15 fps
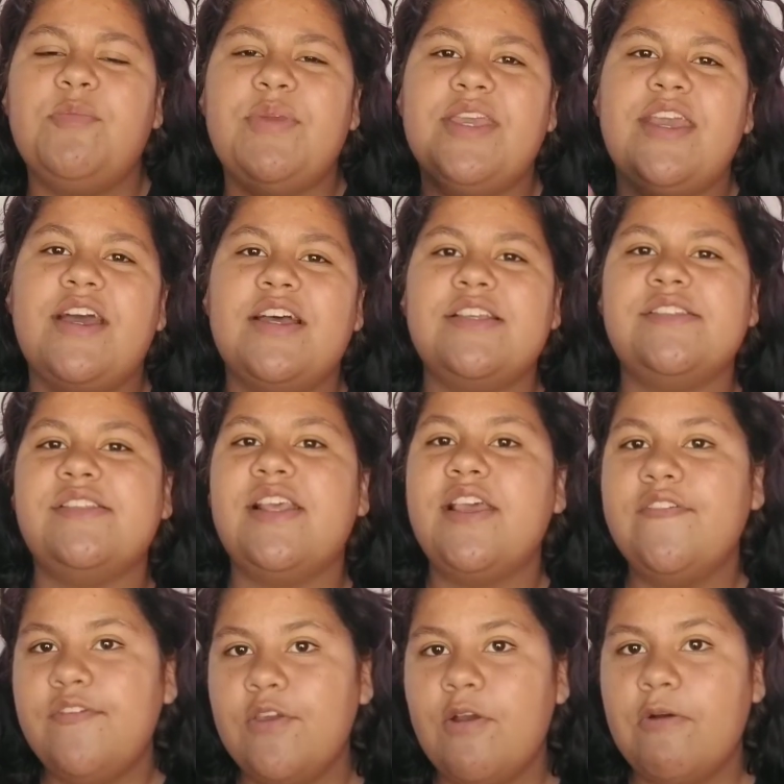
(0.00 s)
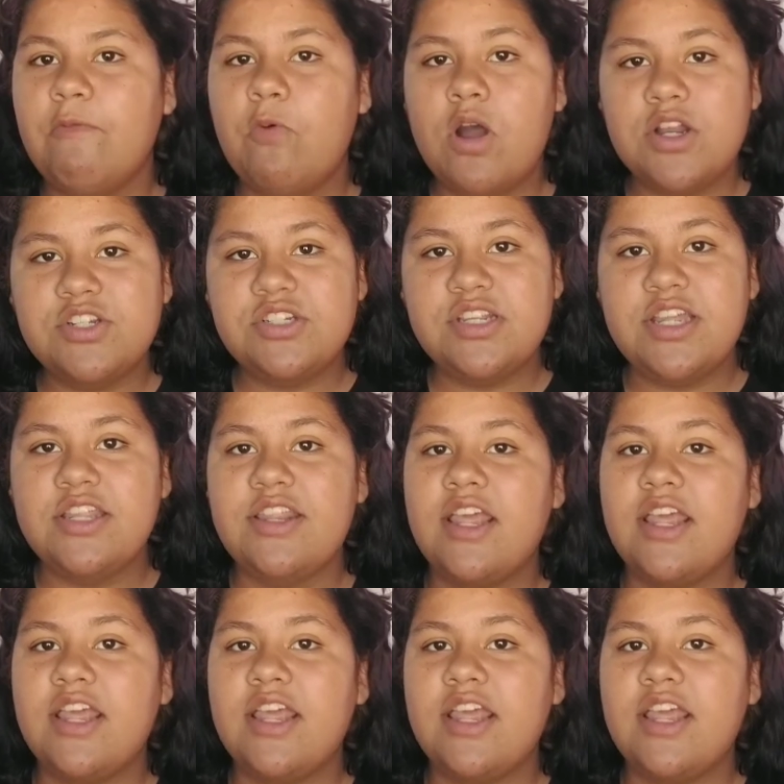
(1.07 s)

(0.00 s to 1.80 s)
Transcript: because if you have watched it,